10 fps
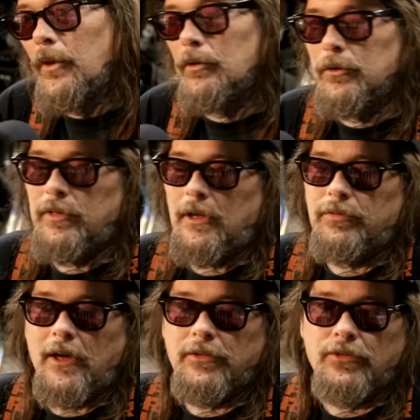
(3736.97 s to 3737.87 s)
No, dude,
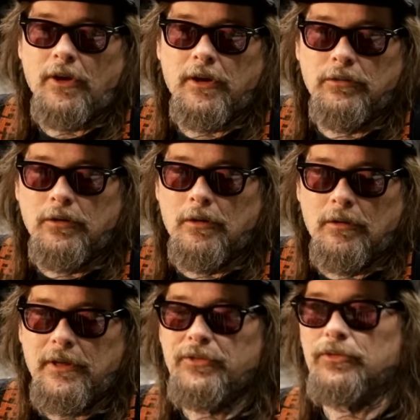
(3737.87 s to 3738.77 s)
that's
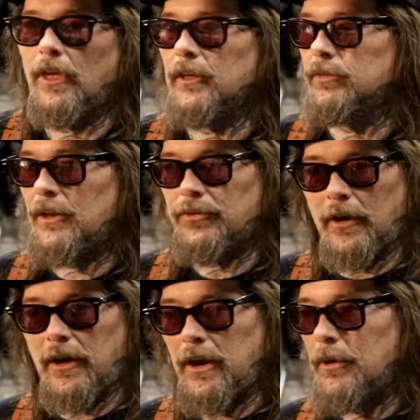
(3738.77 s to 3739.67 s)
that's
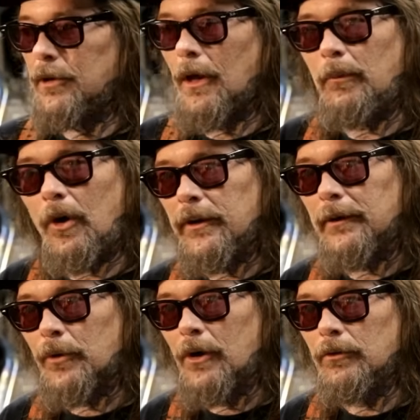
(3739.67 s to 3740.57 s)
like, hey, man, come on
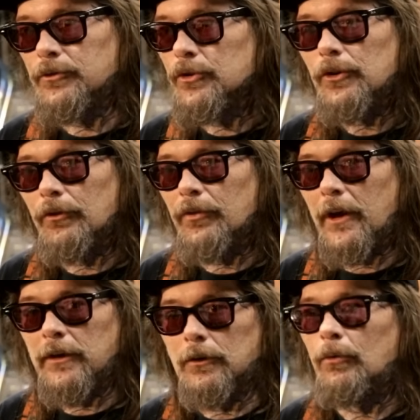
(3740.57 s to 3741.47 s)
in, bro. Do your
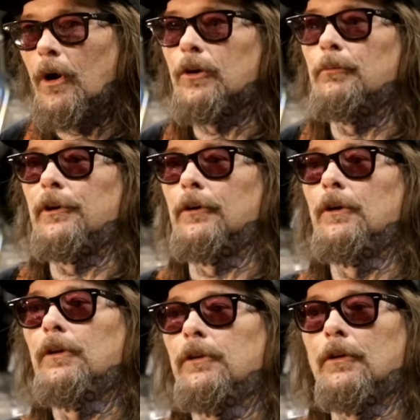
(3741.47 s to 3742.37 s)
thing. You're welcome here.
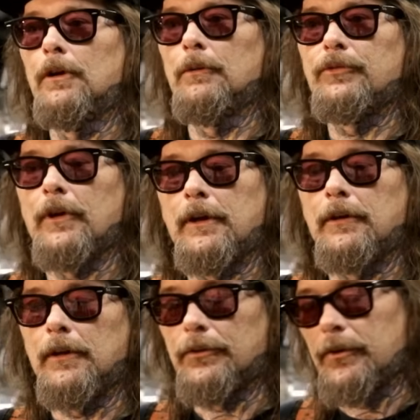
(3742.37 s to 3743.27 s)
Yeah. You know what I'm
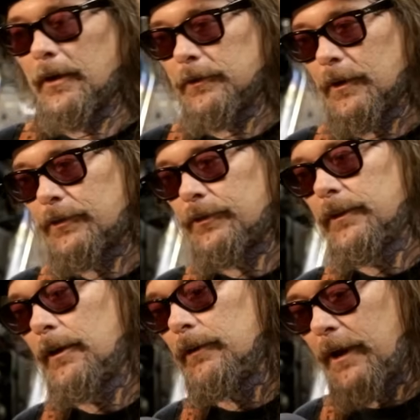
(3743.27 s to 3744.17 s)
saying? It's like
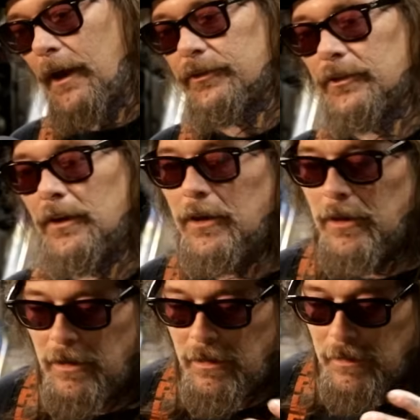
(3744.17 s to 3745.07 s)
just there. Yes,
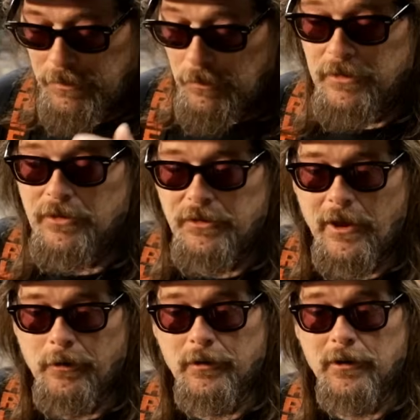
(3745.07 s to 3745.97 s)
there is
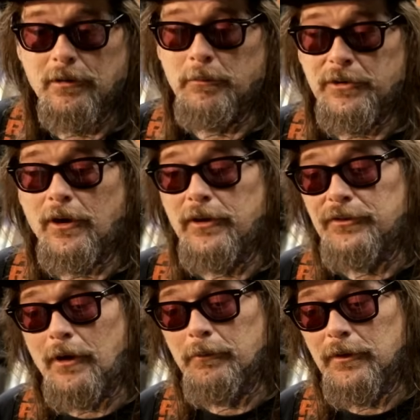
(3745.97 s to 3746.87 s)
integrity. Let me tell you
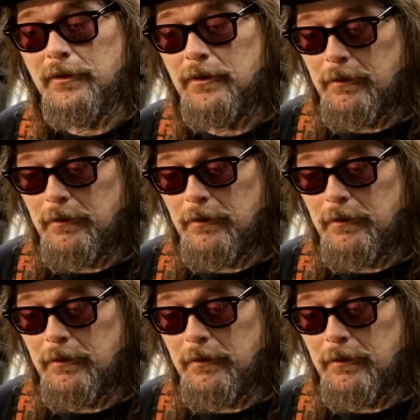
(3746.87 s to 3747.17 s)
something.